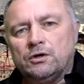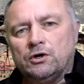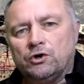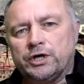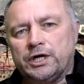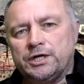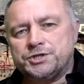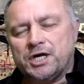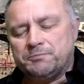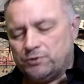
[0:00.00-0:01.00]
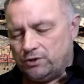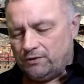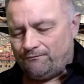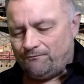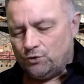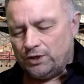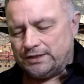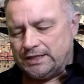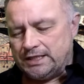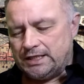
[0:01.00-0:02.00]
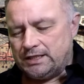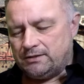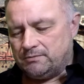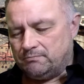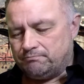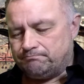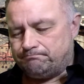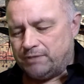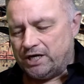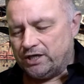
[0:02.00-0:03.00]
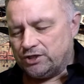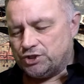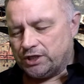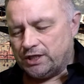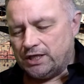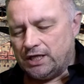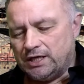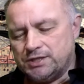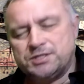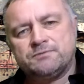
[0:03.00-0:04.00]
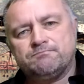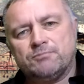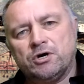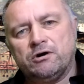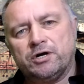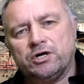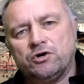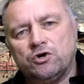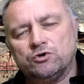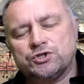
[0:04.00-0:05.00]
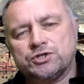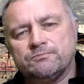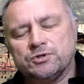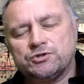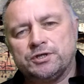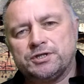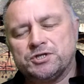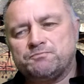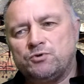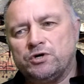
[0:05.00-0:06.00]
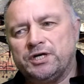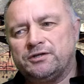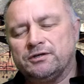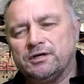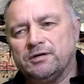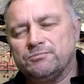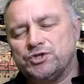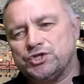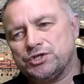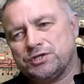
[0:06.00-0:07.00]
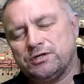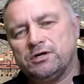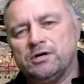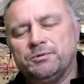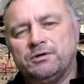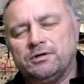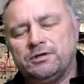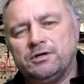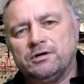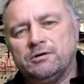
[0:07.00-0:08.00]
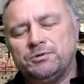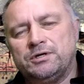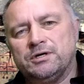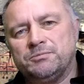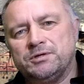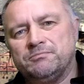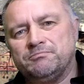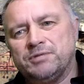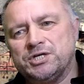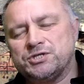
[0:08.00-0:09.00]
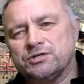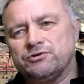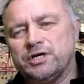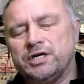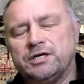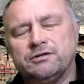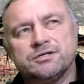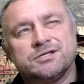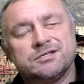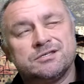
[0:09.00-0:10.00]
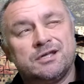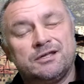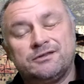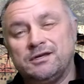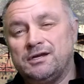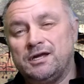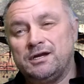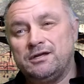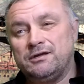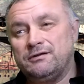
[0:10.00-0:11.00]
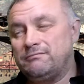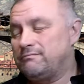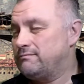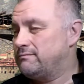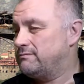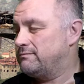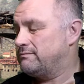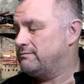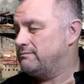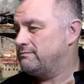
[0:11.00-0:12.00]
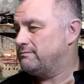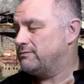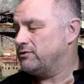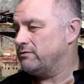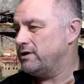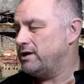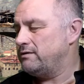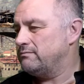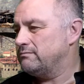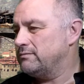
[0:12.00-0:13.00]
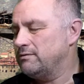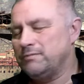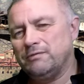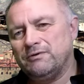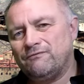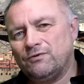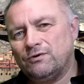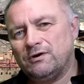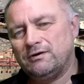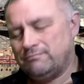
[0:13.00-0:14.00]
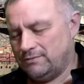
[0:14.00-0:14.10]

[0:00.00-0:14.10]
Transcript: Okay, chapter 14, biting chicken heads, murdering goats. So at this point, I'm just in the army. I'm in basic training. This is 1983 or maybe 4.